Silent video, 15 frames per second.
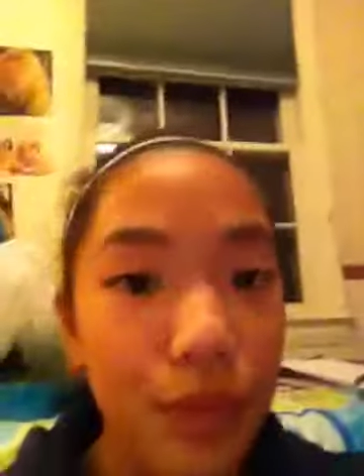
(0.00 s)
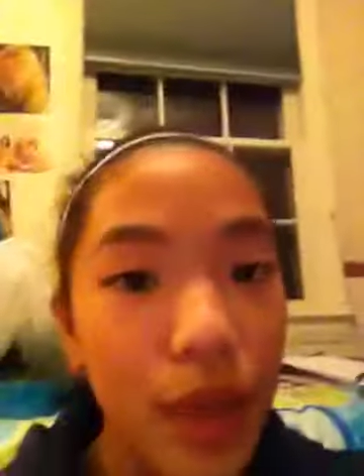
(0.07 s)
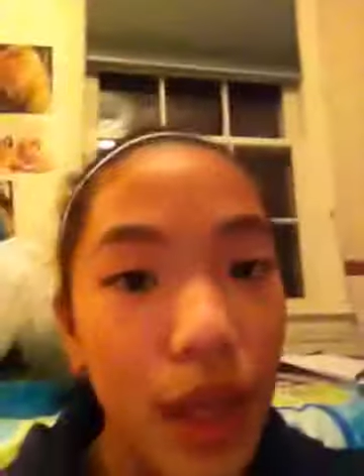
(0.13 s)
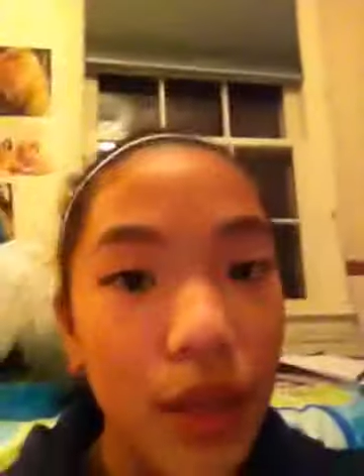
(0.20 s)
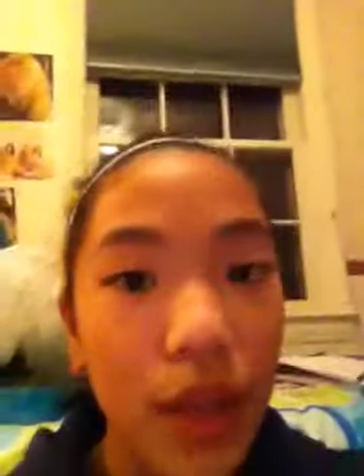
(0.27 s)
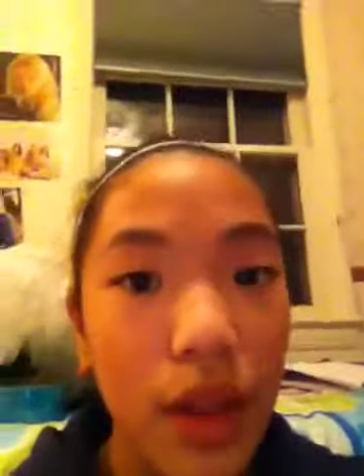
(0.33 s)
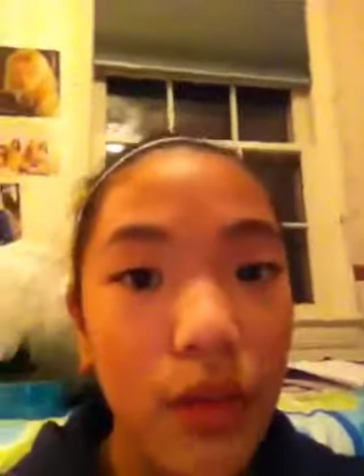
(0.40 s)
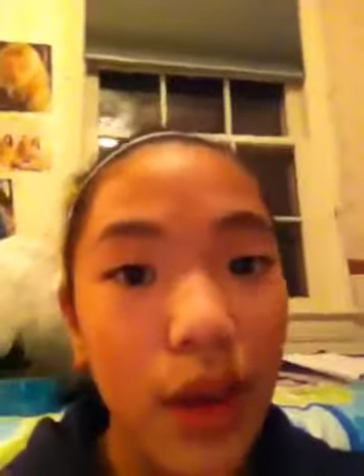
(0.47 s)

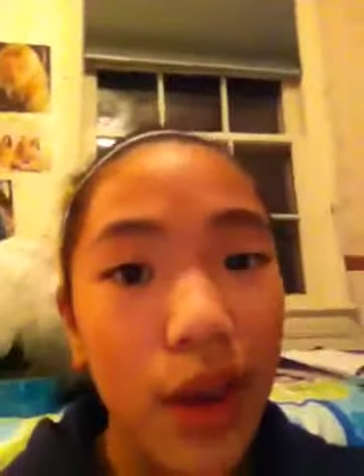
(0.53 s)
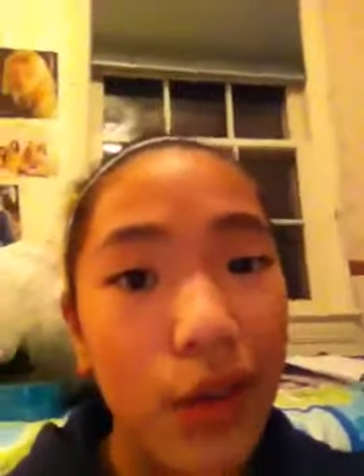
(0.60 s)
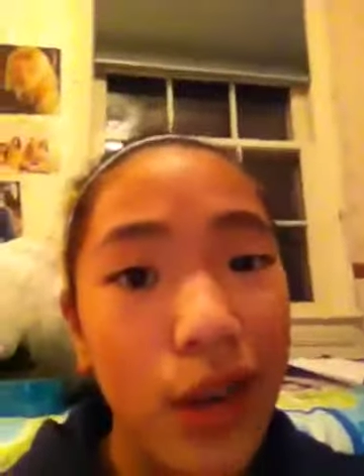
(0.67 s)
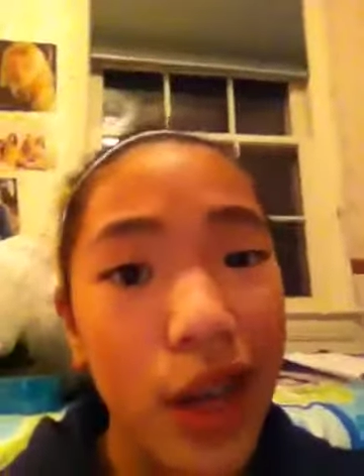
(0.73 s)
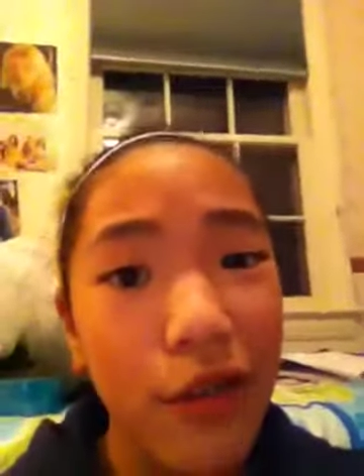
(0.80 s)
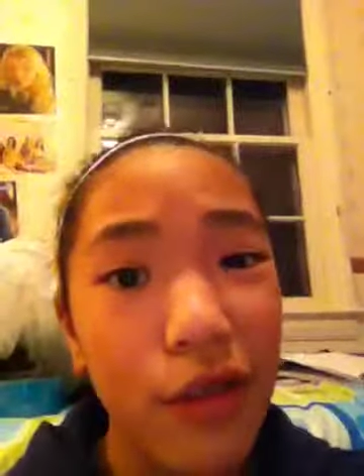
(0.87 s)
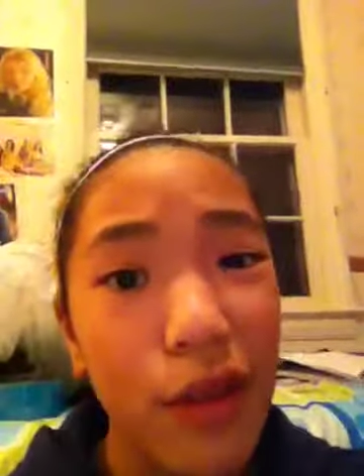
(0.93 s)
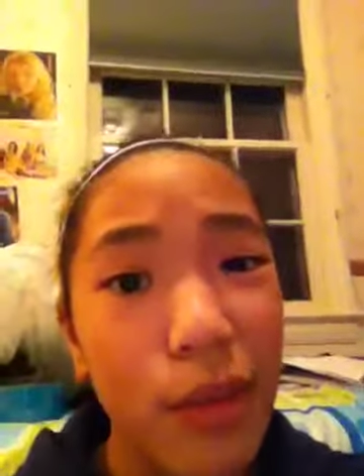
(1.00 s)
yeah, and that's why I
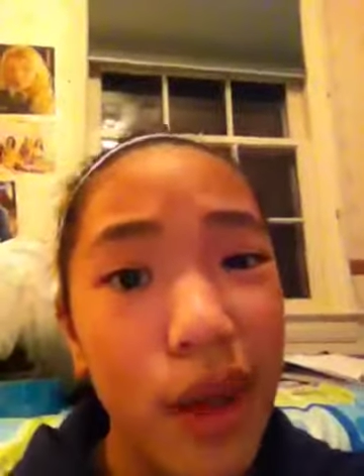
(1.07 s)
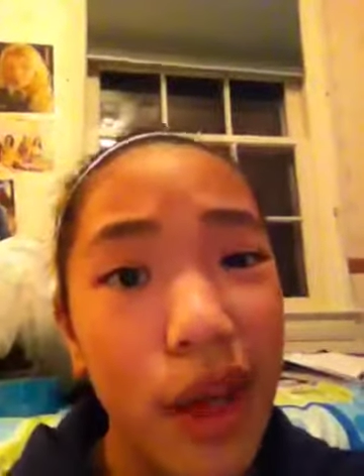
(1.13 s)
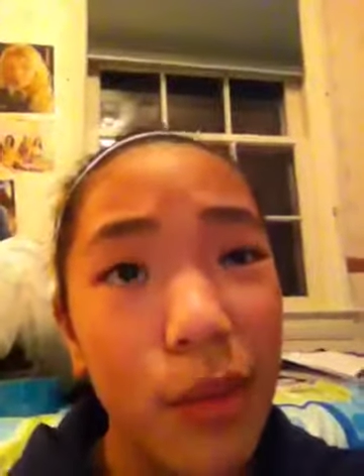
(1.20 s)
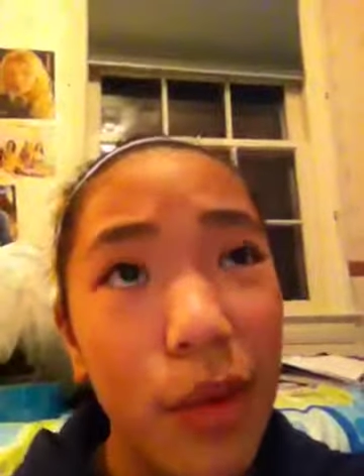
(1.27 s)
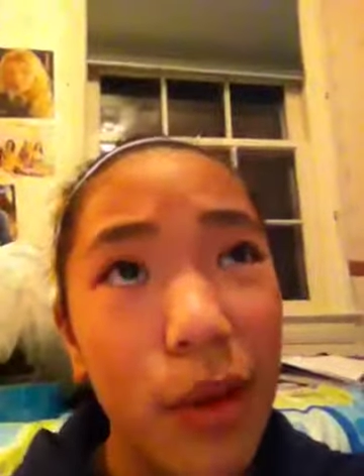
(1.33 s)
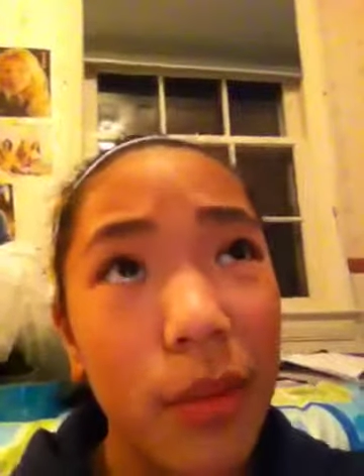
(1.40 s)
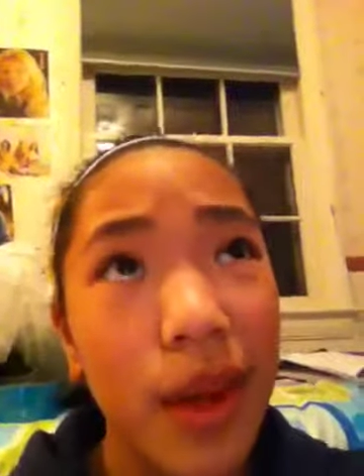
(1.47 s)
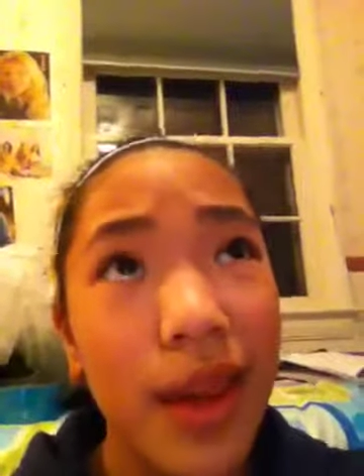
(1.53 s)
don't have any
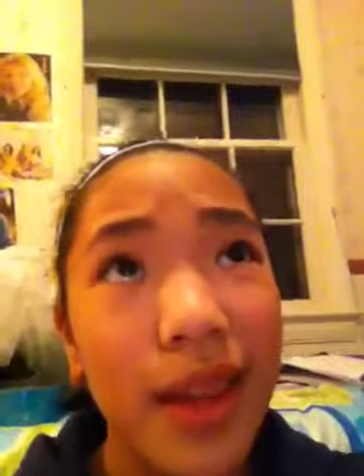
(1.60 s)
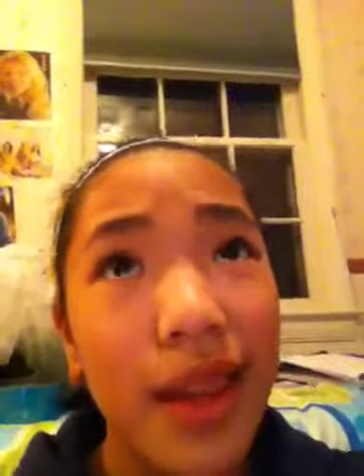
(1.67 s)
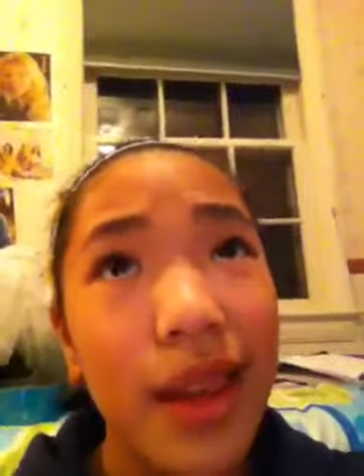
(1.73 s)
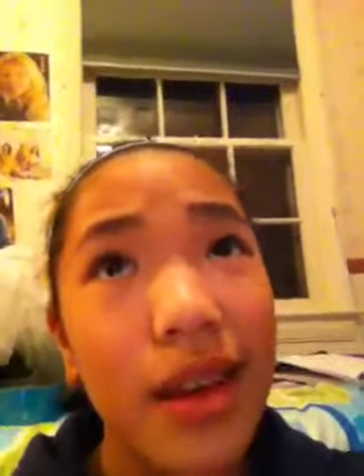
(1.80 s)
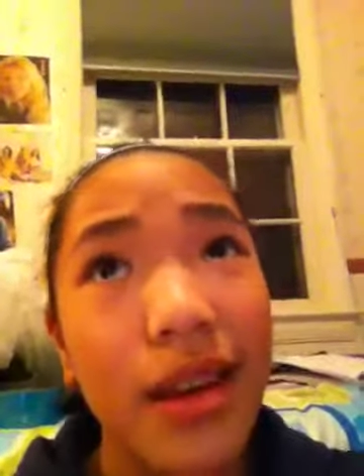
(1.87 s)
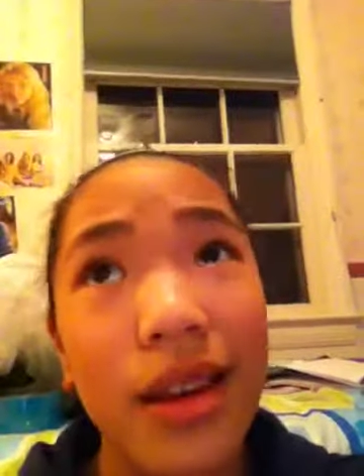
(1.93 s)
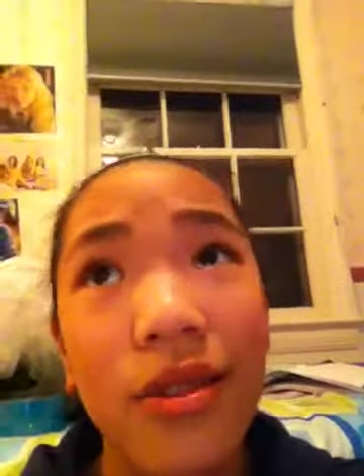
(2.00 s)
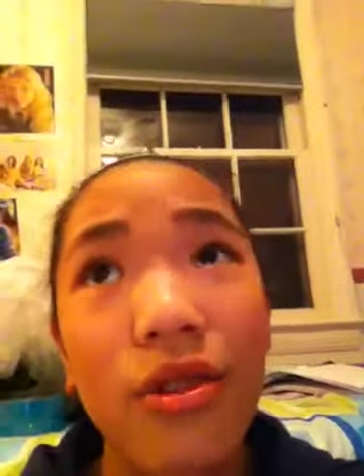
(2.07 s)
makeup on because
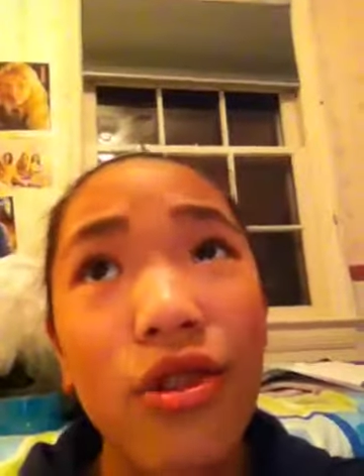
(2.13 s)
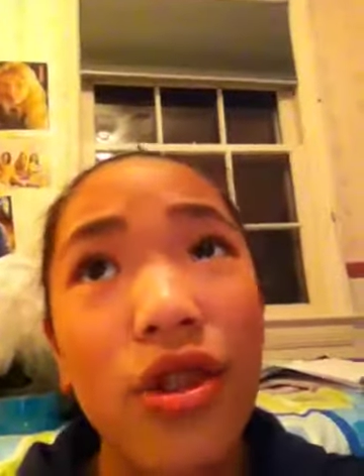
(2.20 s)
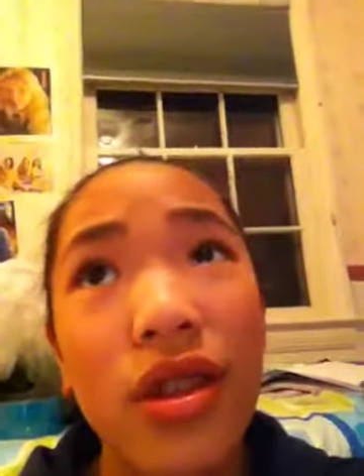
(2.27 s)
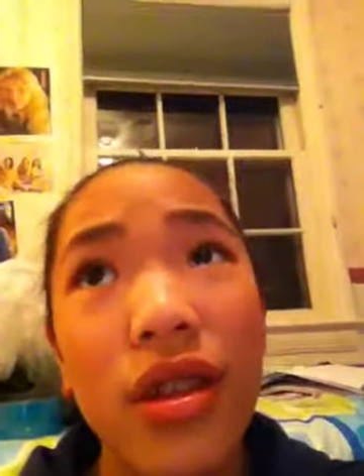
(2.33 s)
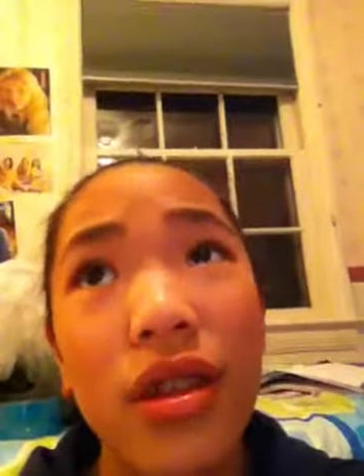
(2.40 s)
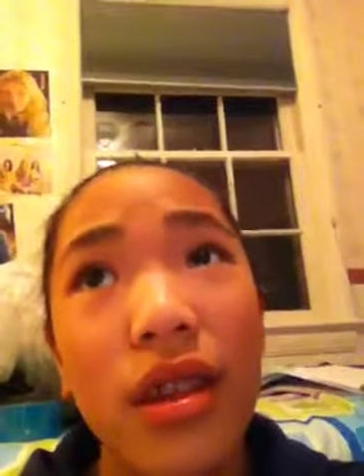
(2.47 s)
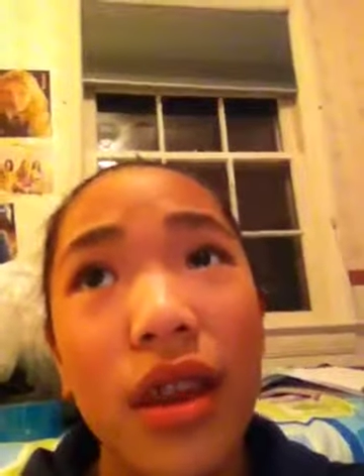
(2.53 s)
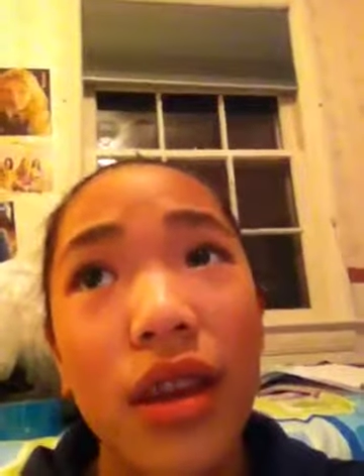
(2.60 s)
then it will
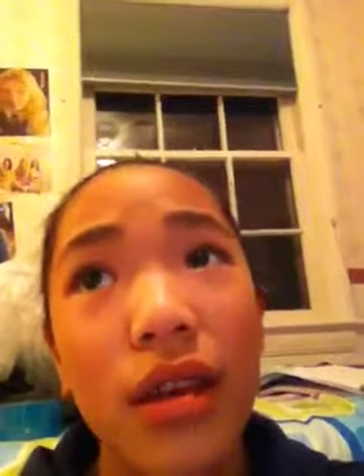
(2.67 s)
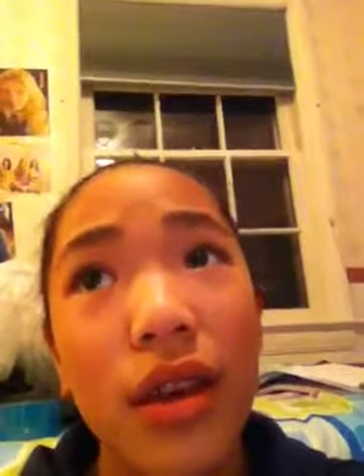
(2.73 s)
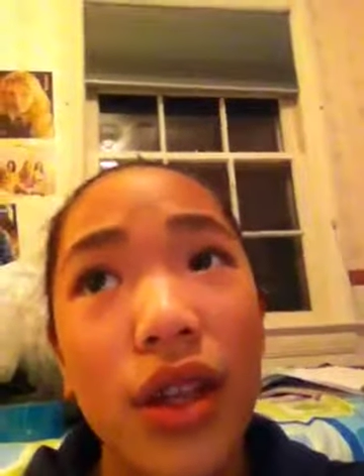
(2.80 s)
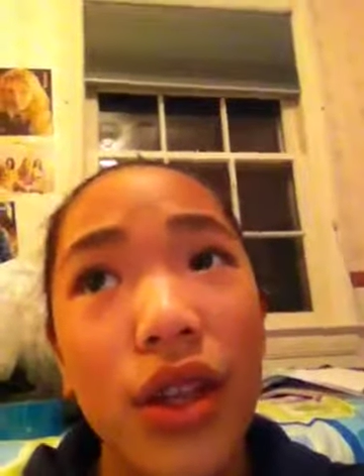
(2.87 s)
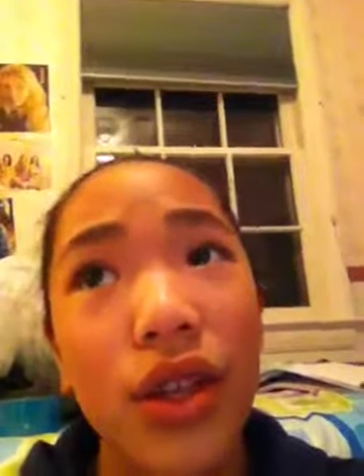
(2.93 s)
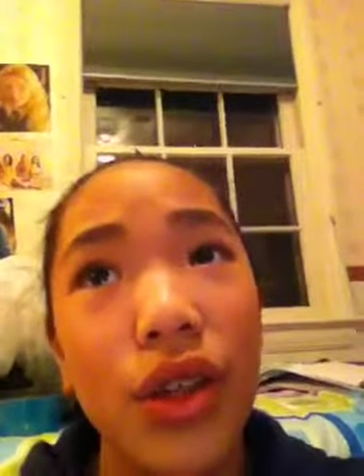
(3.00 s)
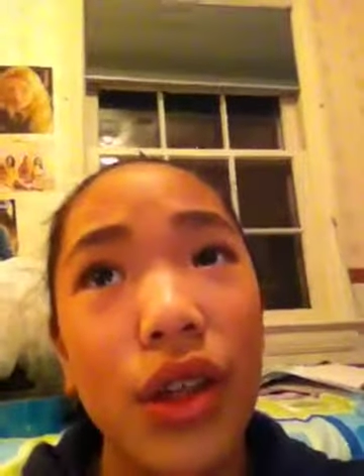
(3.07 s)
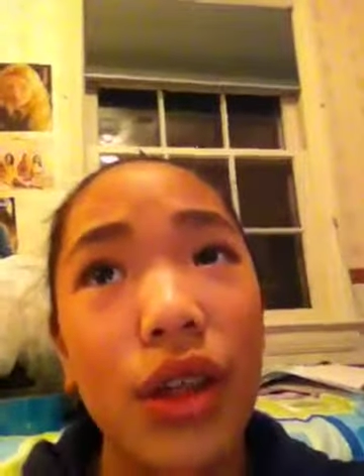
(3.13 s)
just like
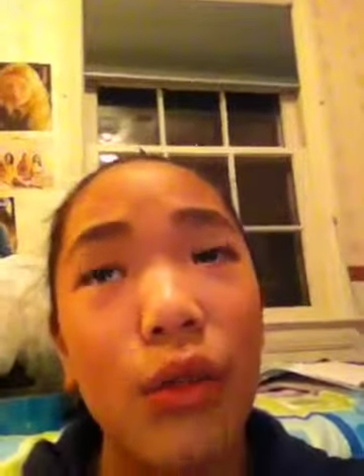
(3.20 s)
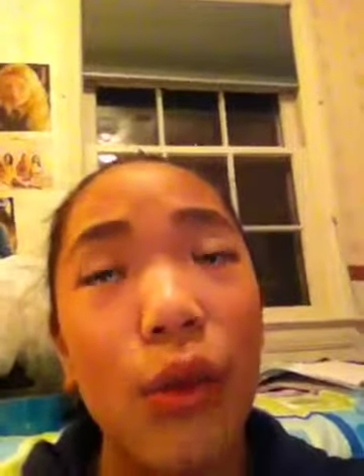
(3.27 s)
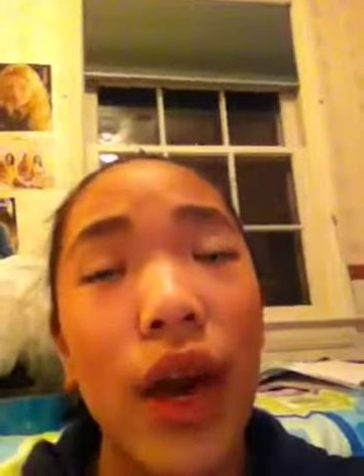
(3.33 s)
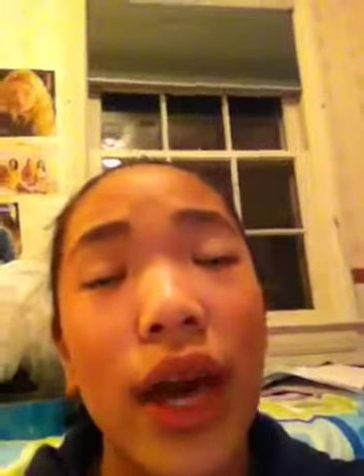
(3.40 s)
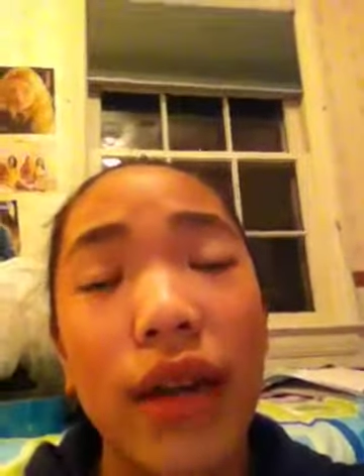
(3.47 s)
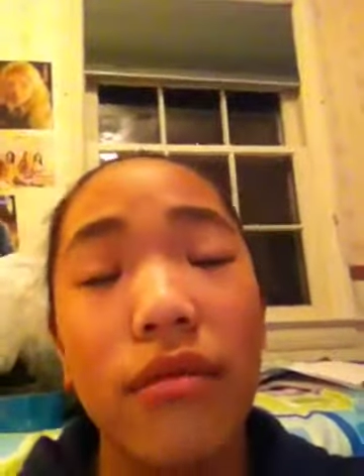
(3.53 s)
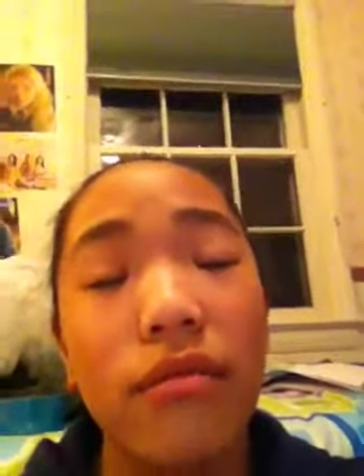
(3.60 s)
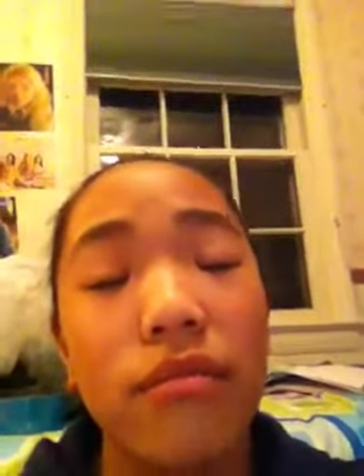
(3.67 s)

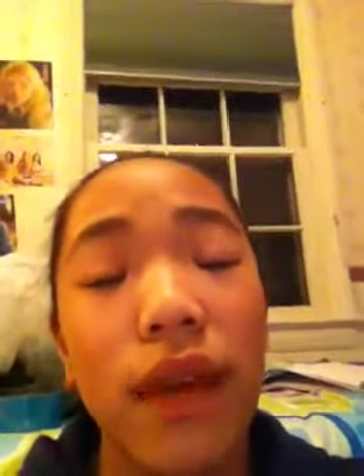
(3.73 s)
sweat